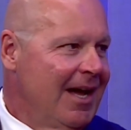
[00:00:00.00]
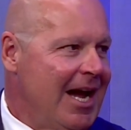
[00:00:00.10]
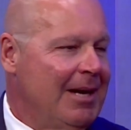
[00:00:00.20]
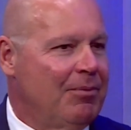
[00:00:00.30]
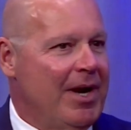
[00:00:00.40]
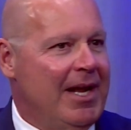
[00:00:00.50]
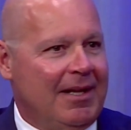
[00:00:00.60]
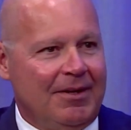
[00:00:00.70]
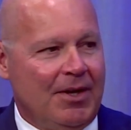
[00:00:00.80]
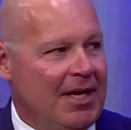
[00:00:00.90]
hybrid,
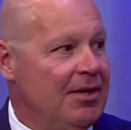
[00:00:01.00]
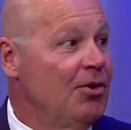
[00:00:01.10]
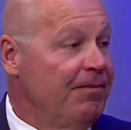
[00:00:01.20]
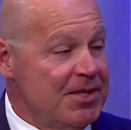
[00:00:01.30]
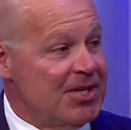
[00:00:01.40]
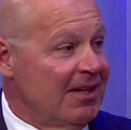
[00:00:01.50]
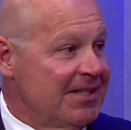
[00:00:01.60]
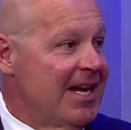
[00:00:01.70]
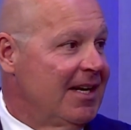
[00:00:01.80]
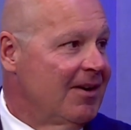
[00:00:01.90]
and you
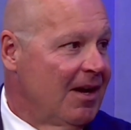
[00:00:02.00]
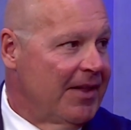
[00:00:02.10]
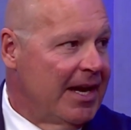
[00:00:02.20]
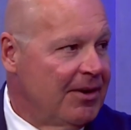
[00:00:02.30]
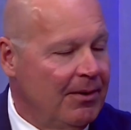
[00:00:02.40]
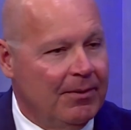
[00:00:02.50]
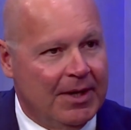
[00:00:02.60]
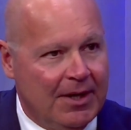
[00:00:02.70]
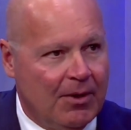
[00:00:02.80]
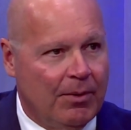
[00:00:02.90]
facilitated all that.
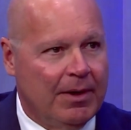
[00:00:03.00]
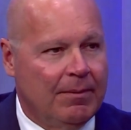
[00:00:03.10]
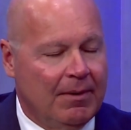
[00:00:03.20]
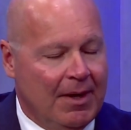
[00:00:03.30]
You